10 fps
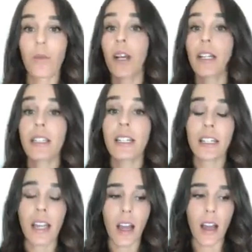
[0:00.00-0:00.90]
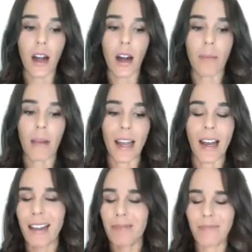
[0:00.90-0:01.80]
For instance,
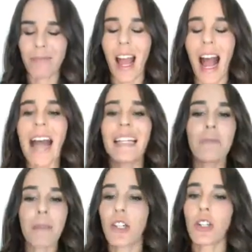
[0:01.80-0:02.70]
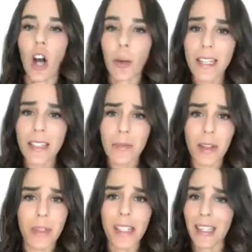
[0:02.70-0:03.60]
I didn't mention all my
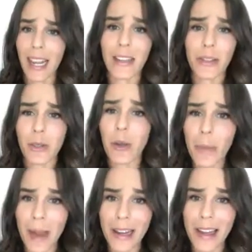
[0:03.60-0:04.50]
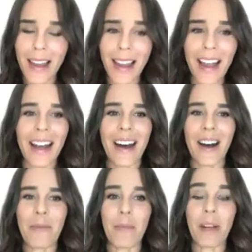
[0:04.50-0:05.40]
symptoms because I had so many,
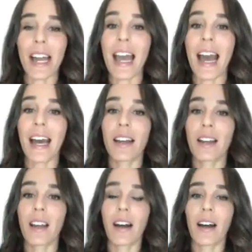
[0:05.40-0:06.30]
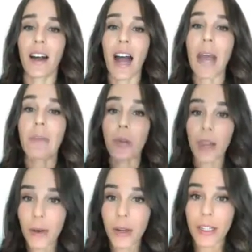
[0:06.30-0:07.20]
but I had
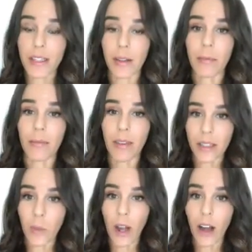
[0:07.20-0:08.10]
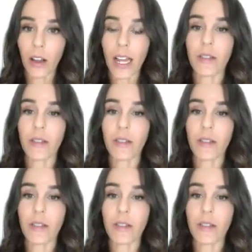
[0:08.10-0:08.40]
hypothyroidism as well.